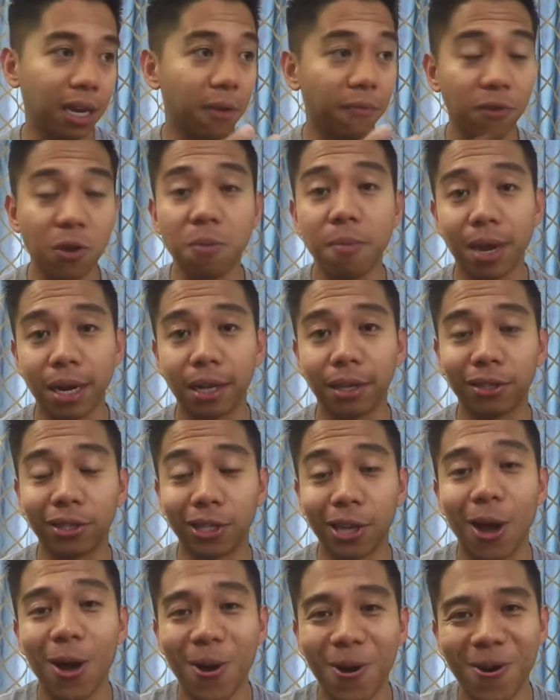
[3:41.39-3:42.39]
few minutes.
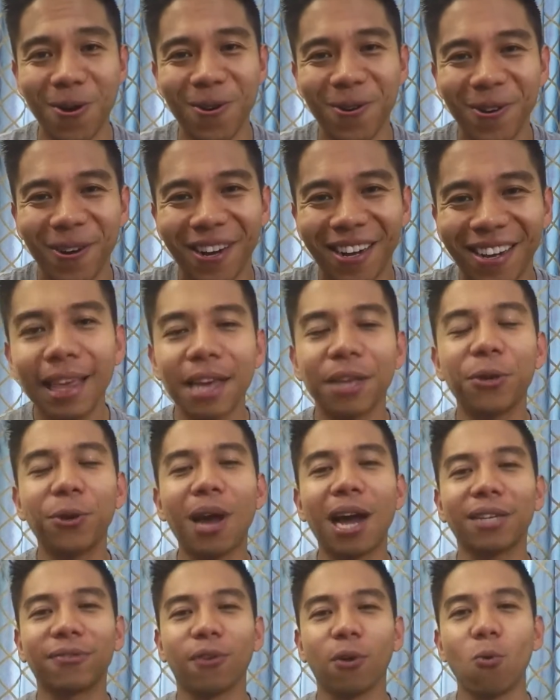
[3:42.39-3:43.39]
So, thank you
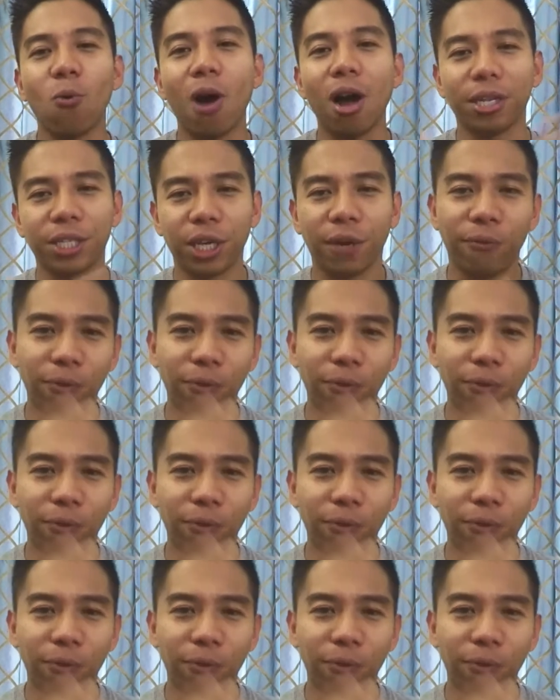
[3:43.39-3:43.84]
guys for watching.